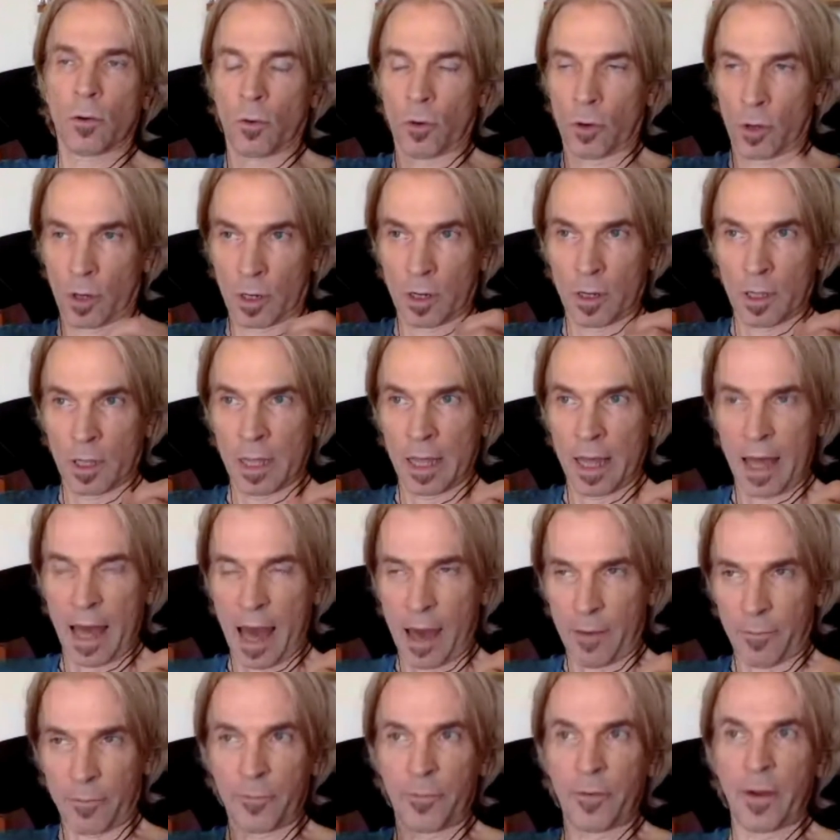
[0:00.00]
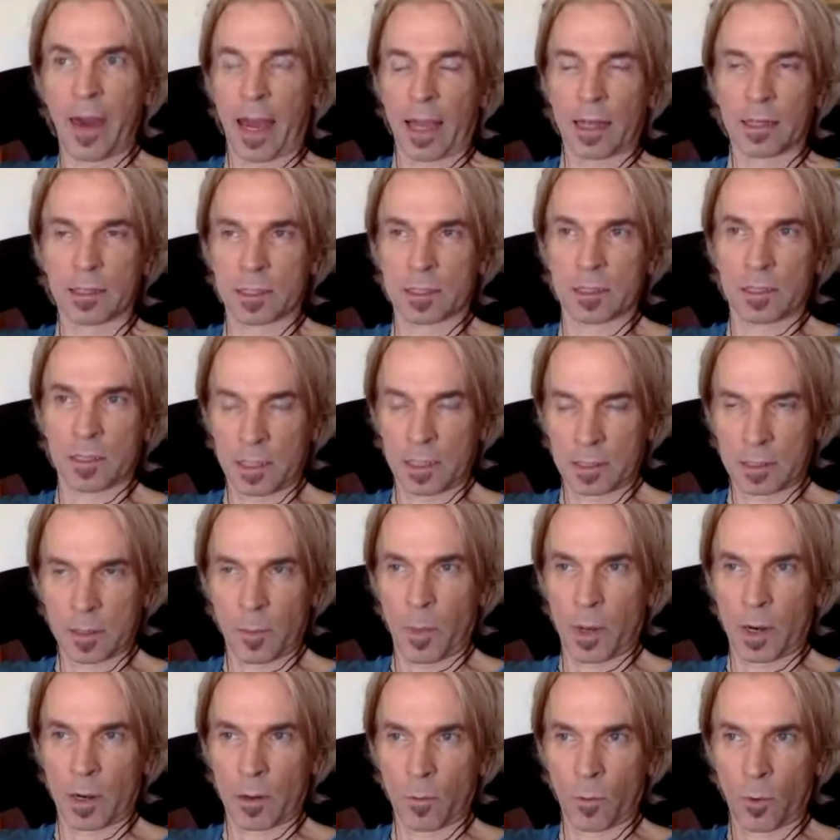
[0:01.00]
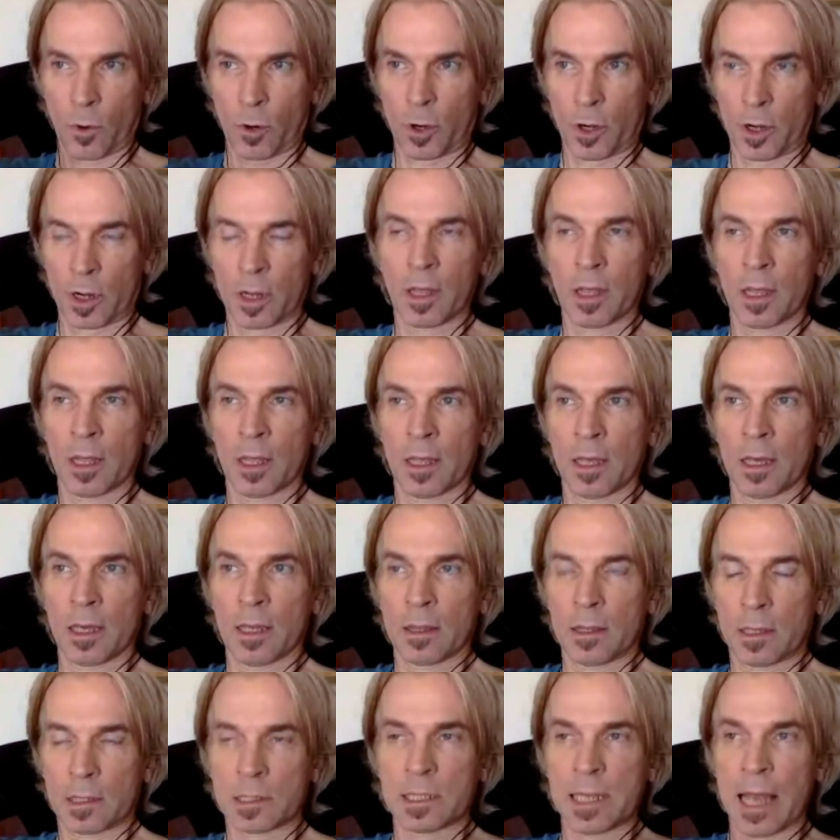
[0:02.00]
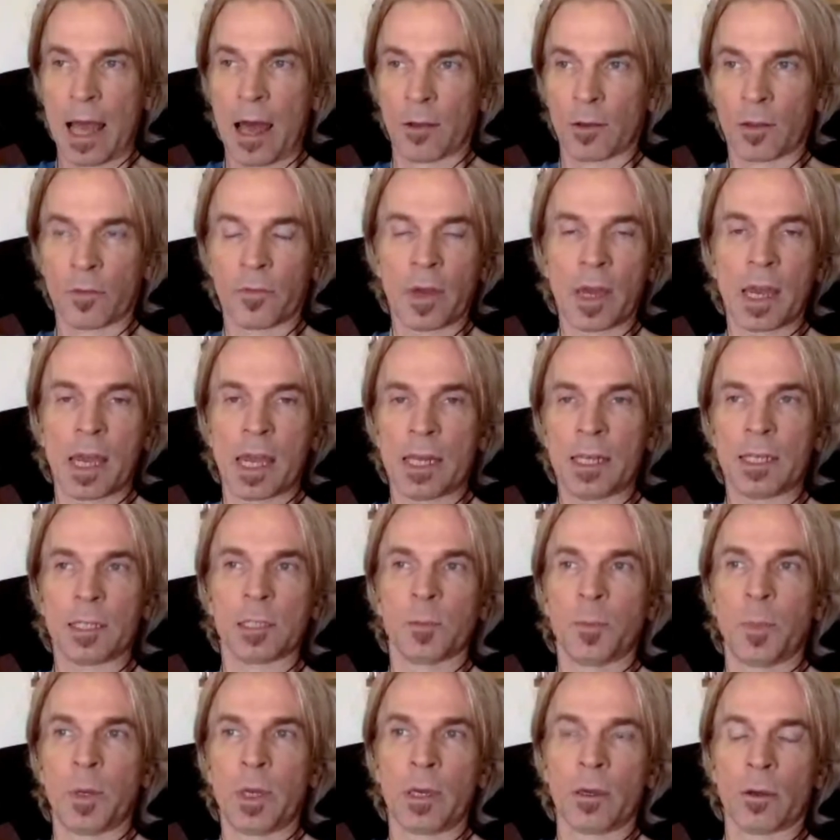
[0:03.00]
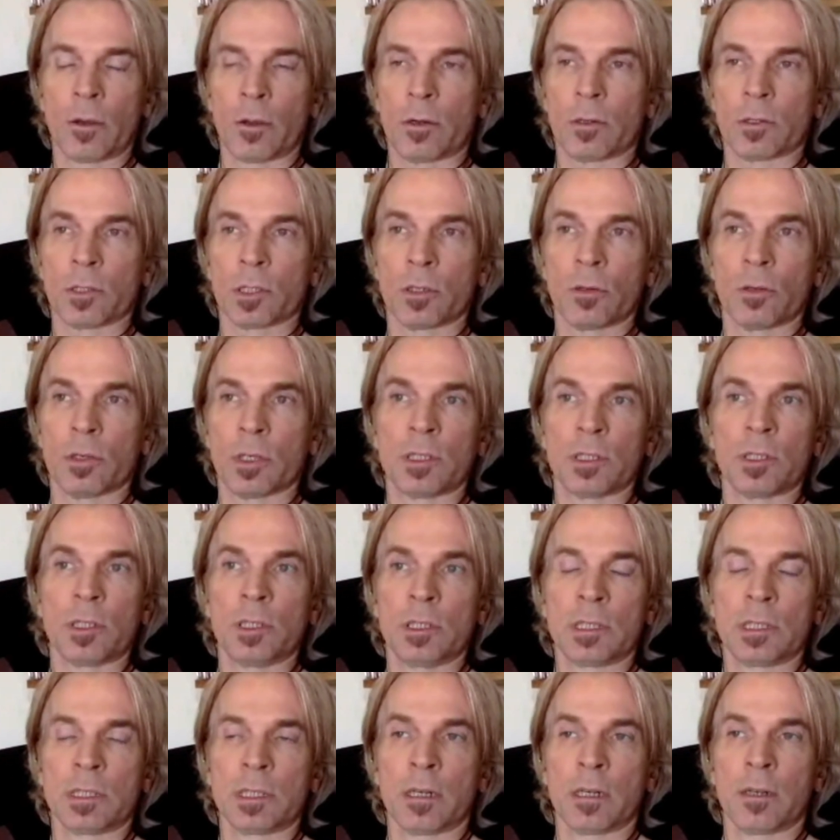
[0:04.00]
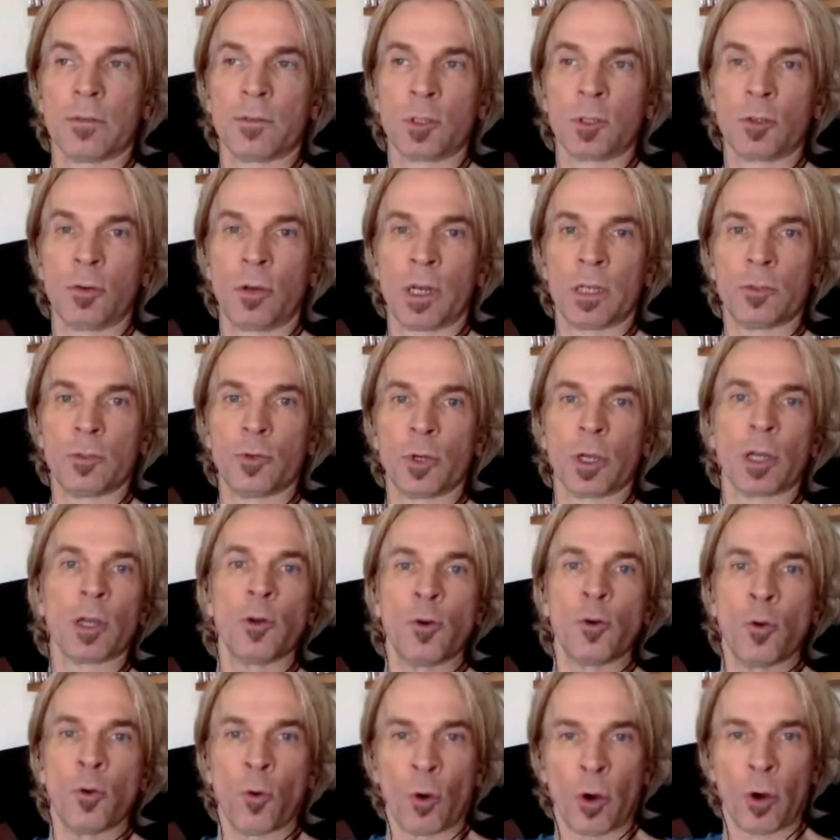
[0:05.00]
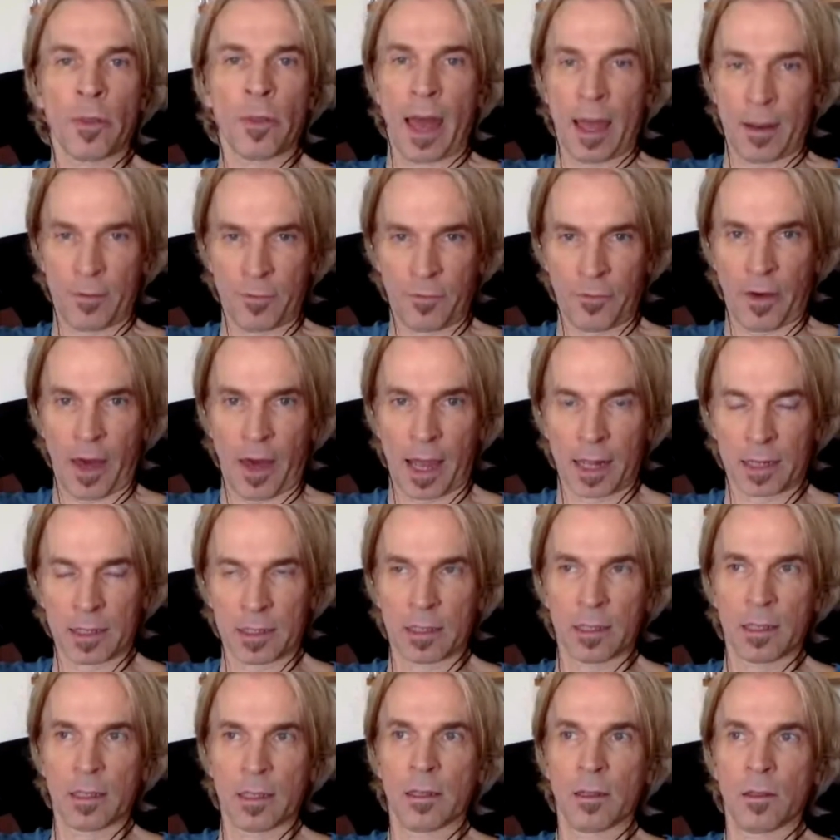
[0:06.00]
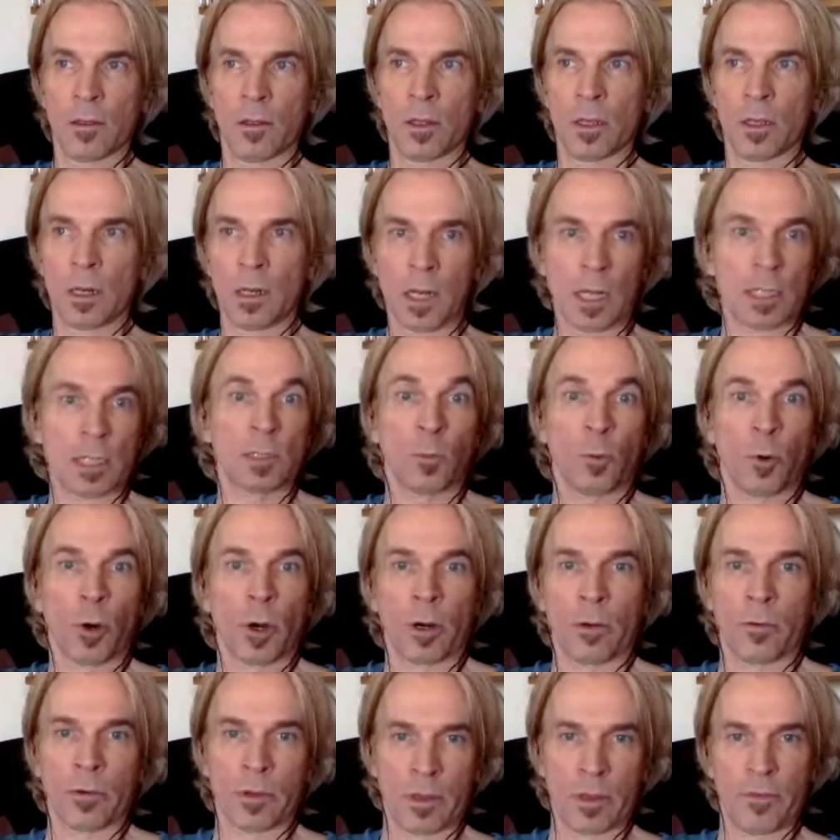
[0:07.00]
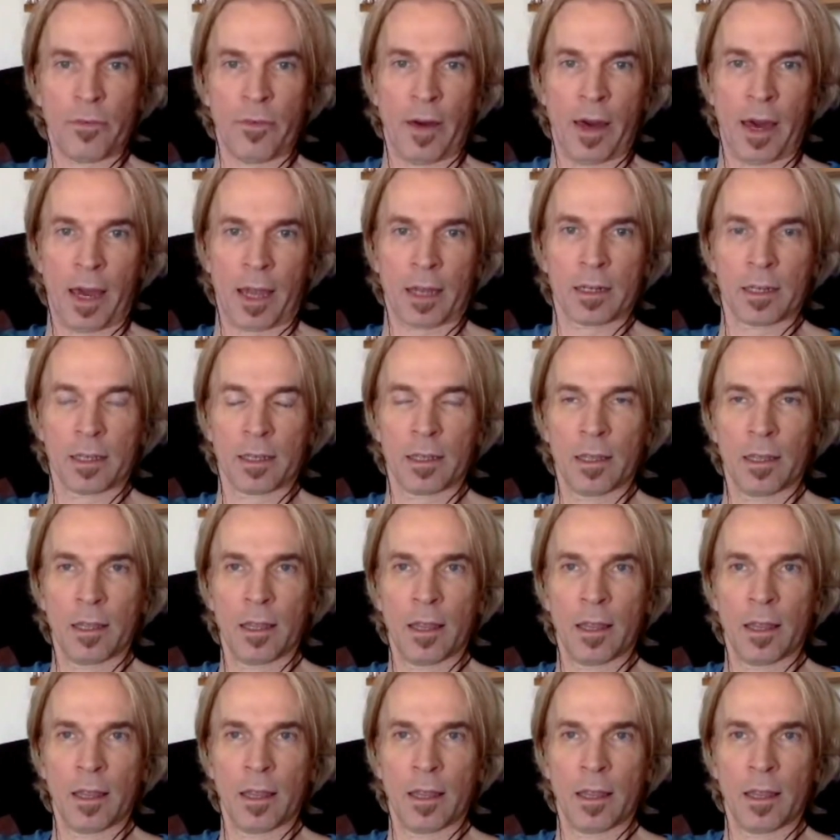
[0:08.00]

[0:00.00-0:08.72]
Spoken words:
or affects, is a better word, the sound of any speaker. So instead of trying to ignore that fact, let's work with the fact.